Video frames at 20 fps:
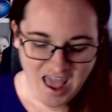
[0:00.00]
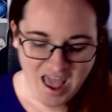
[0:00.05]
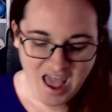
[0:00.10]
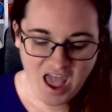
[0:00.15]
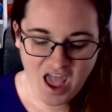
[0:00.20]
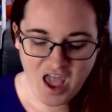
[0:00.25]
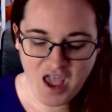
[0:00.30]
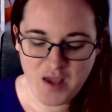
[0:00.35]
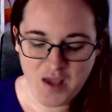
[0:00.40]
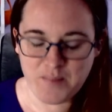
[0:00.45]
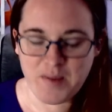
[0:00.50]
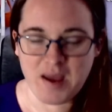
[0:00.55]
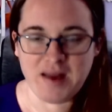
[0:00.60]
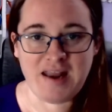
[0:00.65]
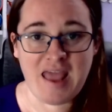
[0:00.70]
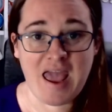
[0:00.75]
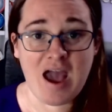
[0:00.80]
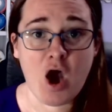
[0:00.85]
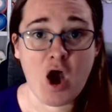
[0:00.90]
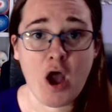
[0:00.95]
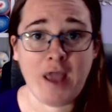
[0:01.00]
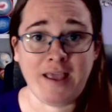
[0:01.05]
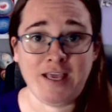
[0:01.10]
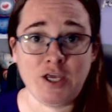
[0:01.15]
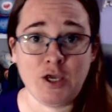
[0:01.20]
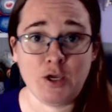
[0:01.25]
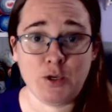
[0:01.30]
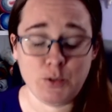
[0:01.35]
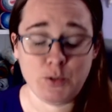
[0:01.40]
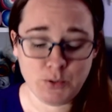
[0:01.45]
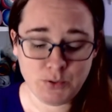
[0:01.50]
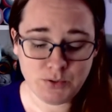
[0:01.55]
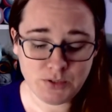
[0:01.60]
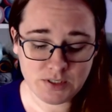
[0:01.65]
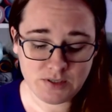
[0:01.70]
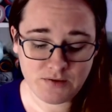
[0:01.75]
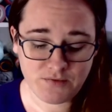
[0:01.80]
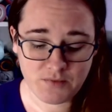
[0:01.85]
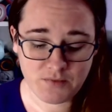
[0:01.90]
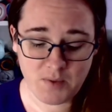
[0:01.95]
Now I
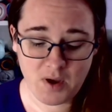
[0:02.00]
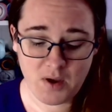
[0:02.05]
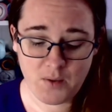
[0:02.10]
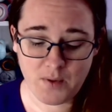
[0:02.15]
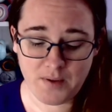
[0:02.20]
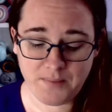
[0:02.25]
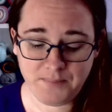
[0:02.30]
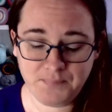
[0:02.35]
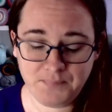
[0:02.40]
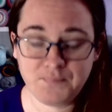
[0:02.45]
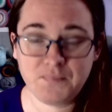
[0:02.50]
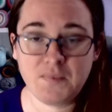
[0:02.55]
used, for my one,